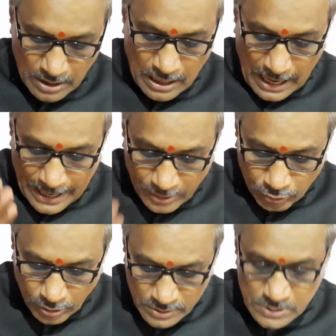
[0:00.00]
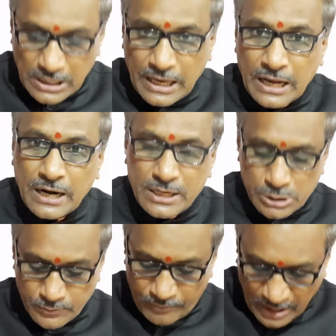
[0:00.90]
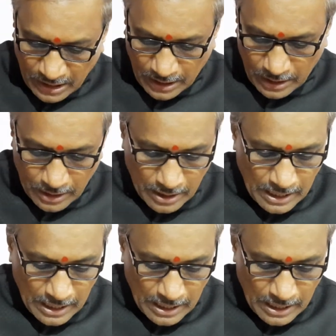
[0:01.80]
and thus English speaking